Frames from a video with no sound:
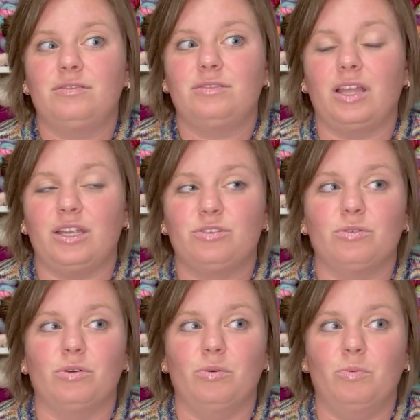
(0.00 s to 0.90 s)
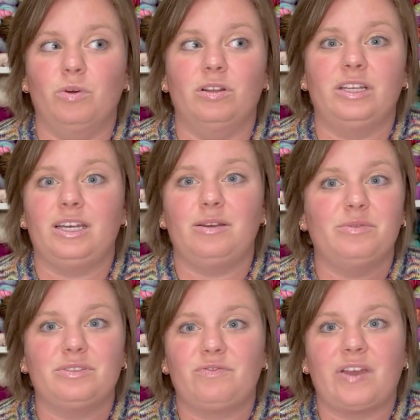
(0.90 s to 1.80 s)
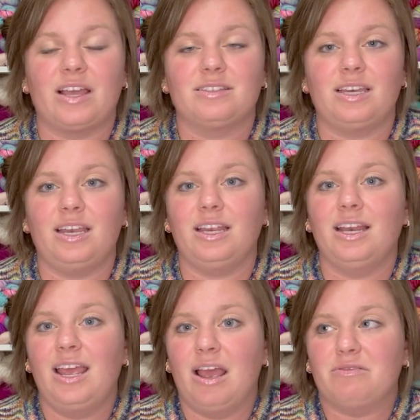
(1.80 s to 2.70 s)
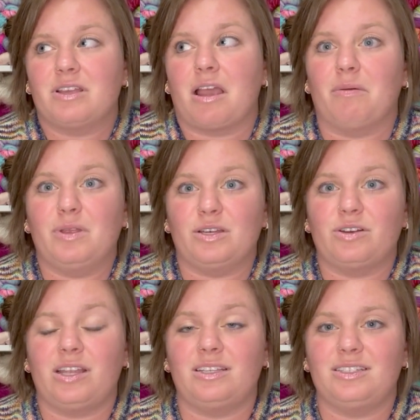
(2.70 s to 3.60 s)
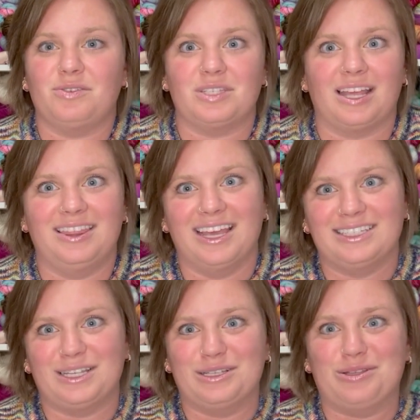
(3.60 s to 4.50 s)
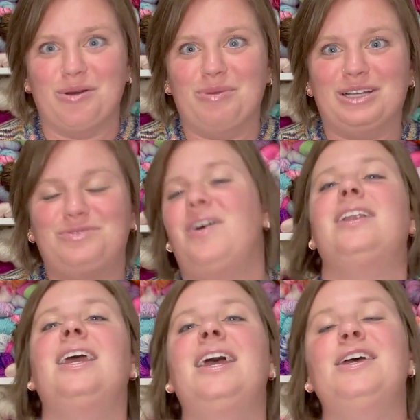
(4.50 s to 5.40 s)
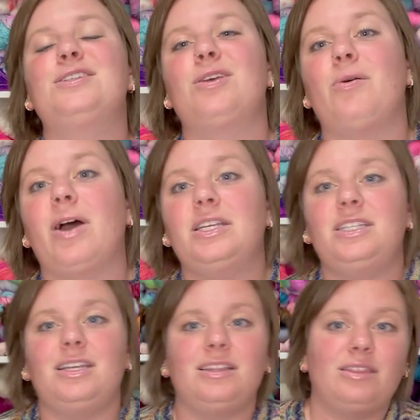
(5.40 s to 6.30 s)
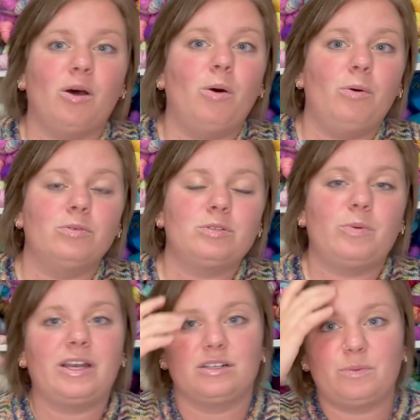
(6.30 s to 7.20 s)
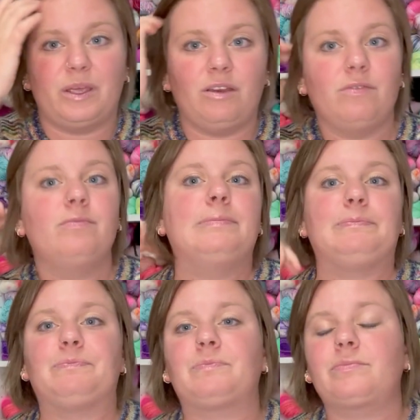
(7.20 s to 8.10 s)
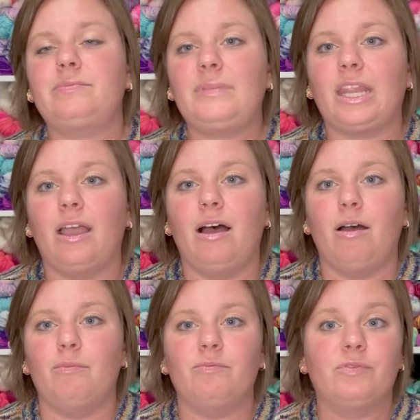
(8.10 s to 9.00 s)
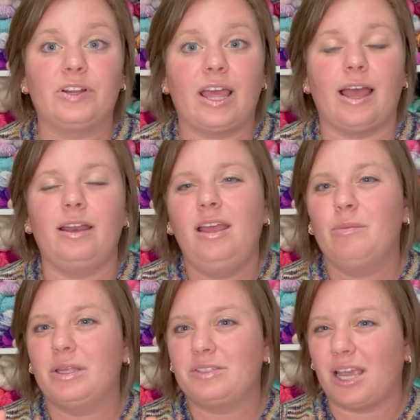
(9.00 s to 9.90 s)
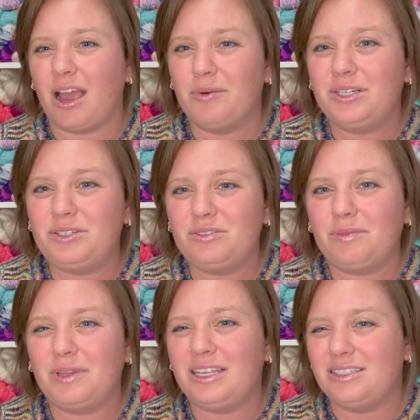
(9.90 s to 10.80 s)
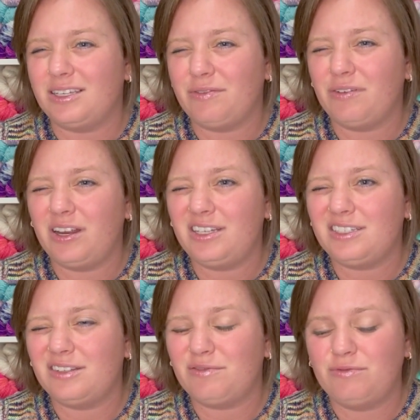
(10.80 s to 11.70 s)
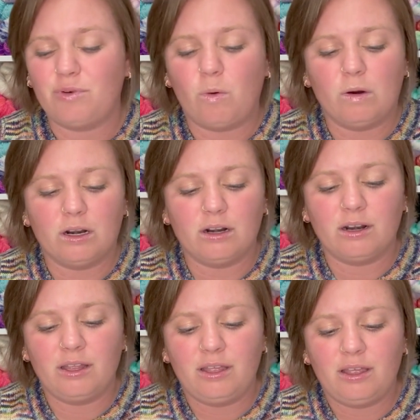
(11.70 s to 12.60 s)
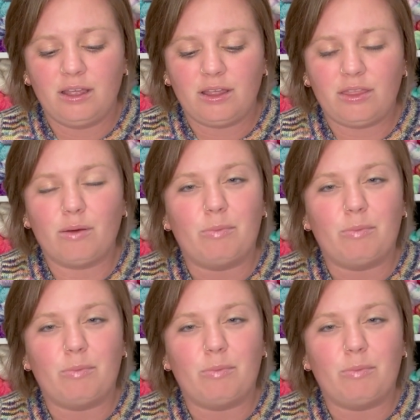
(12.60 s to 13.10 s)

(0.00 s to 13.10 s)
like true woolen. It was fascinating. I was like, I'm gonna try this. I was like, this is so much fun. So I did the whole sweater spin, for that. But I was like, I want to do something different for the